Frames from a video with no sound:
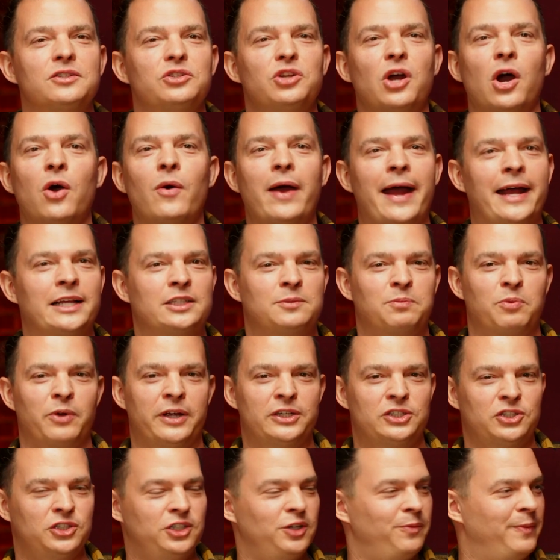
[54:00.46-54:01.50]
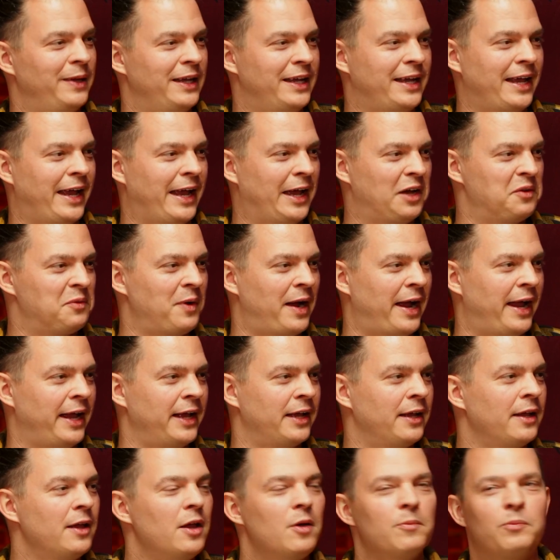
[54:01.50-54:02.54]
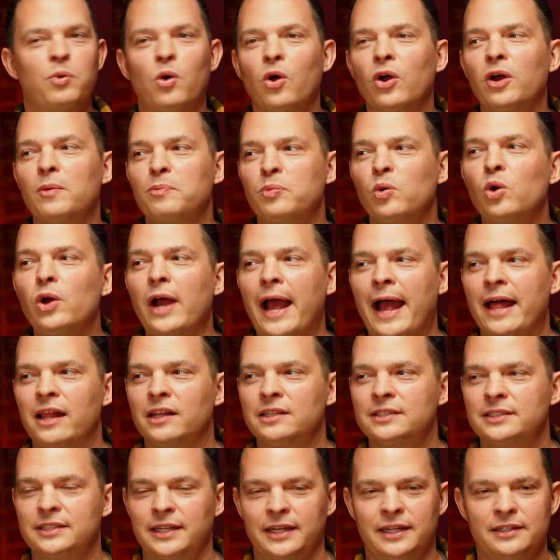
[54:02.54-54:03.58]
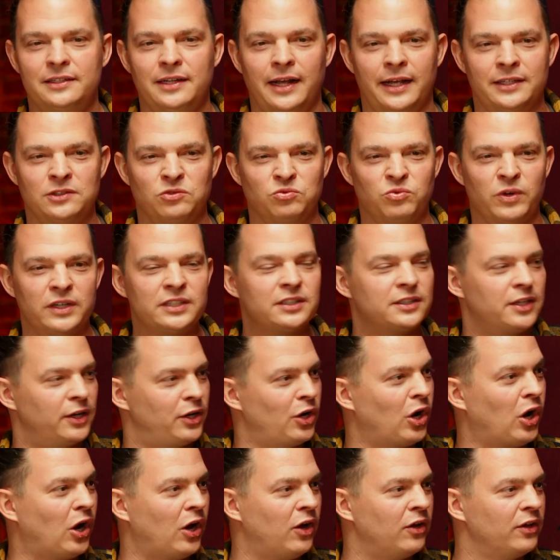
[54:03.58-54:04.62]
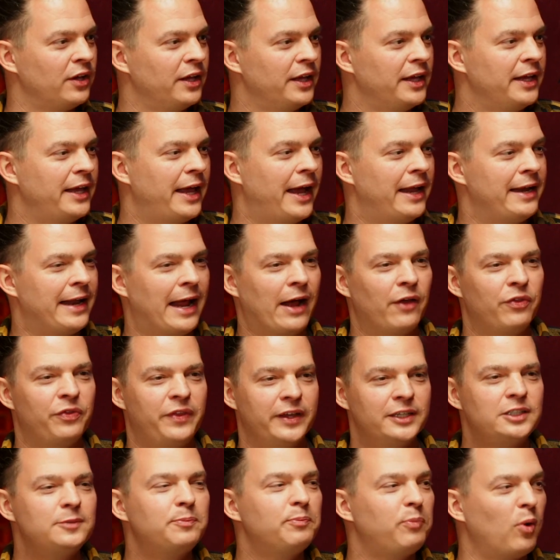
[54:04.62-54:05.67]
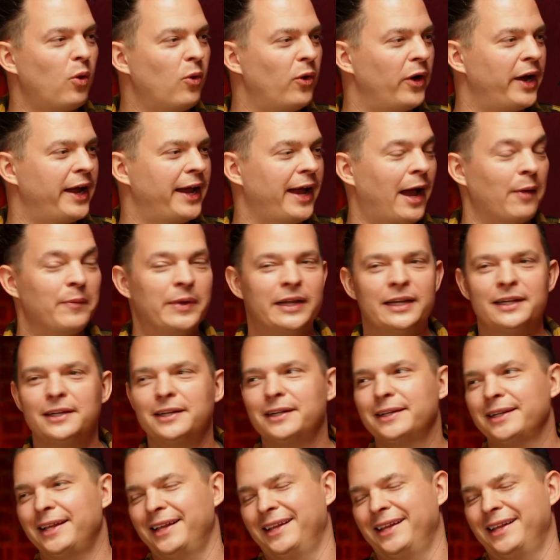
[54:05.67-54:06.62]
no aspiration to be king, right? No. Poor poor Alicent has risked it all, and now this boy. I mean,